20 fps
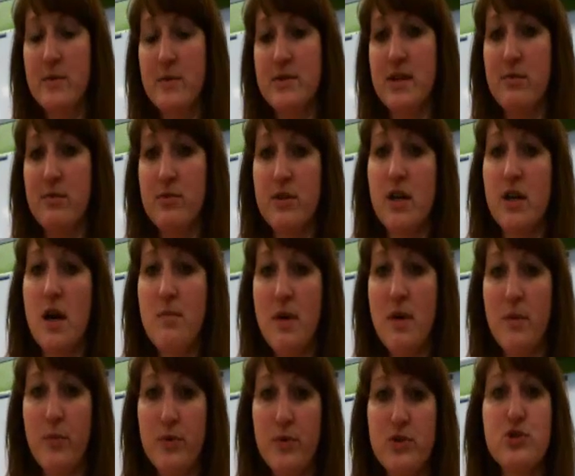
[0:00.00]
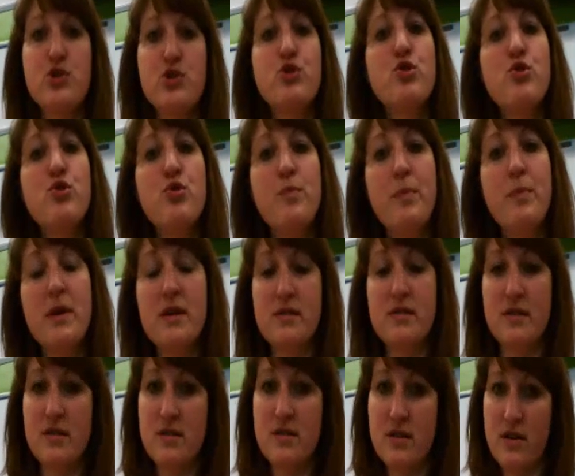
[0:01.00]
I was able to come up with 2
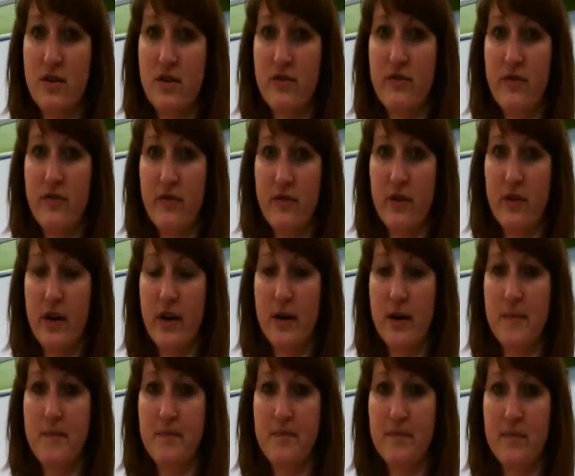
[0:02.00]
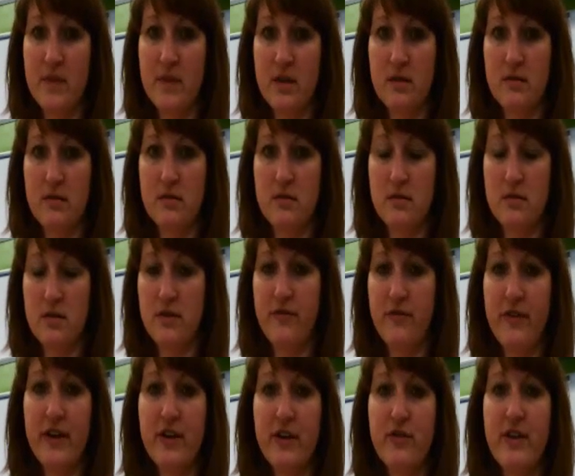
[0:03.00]
pieces of the
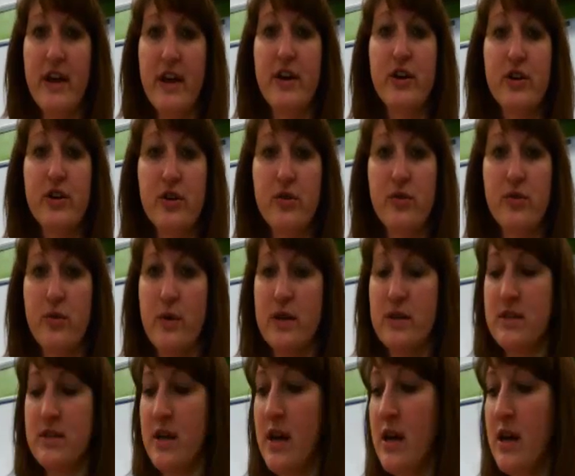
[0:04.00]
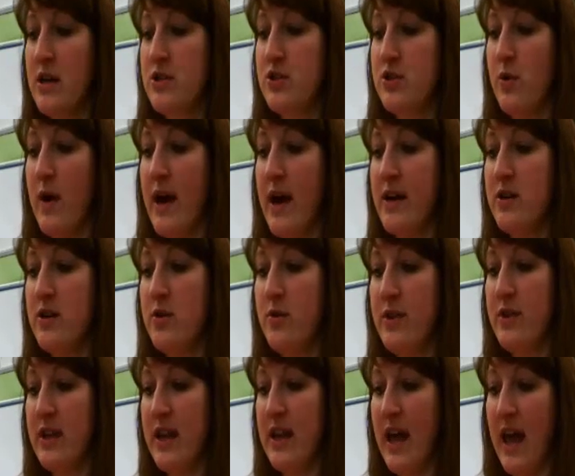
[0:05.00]
figure that are congruent. So I
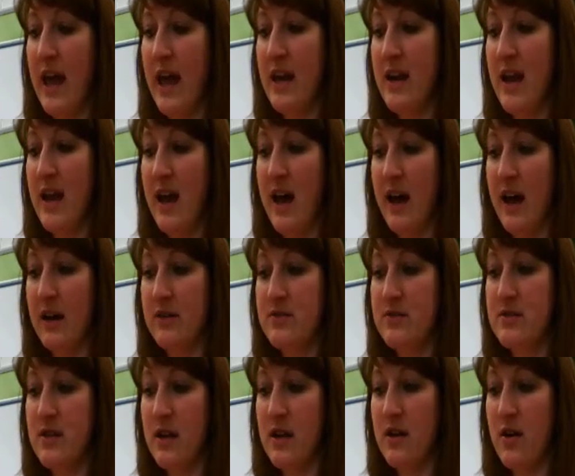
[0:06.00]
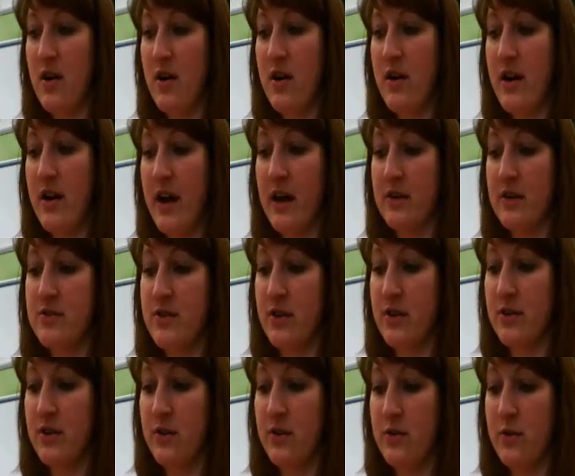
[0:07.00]
know that NX and RX are
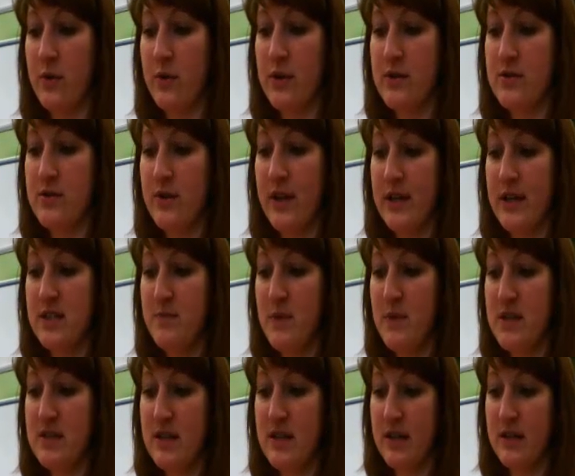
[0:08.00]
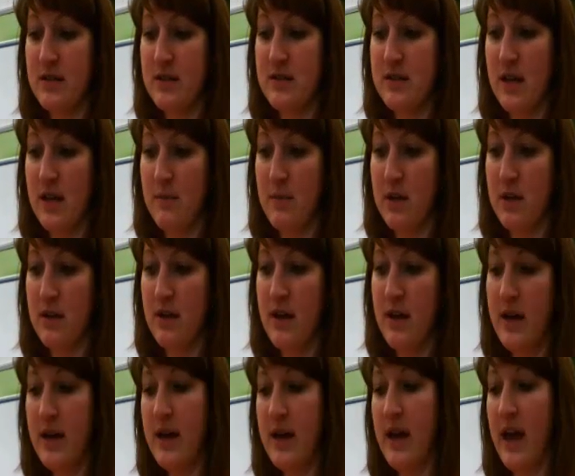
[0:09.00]
congruent. So that's my second statement.
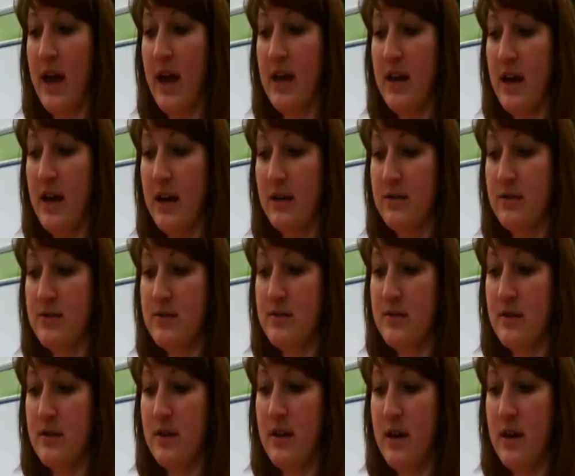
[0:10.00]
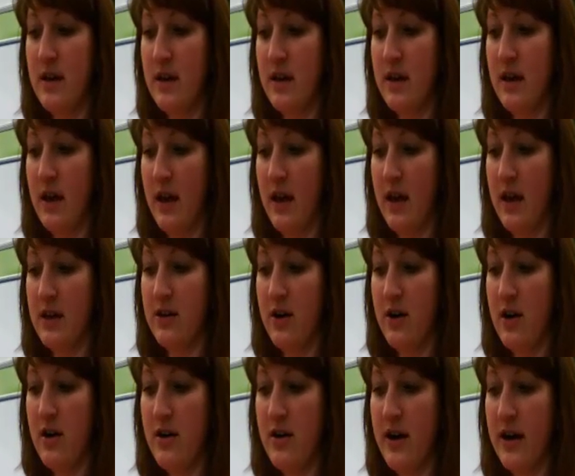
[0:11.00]
NX and
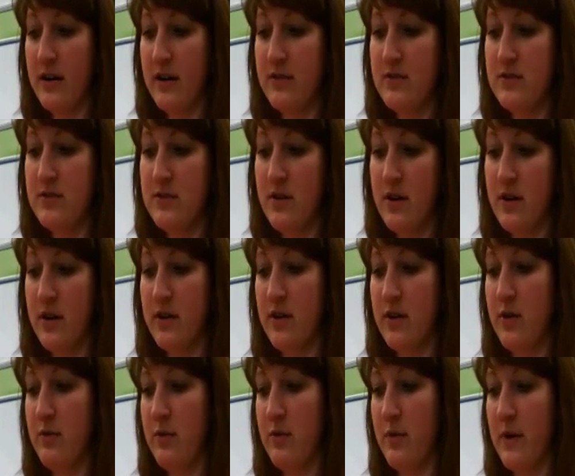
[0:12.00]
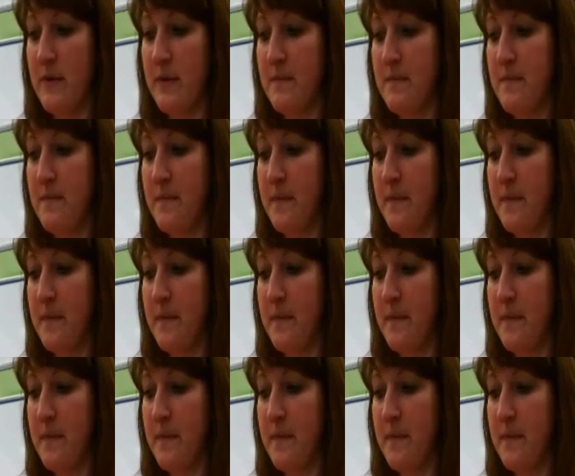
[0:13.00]
RX are congruent.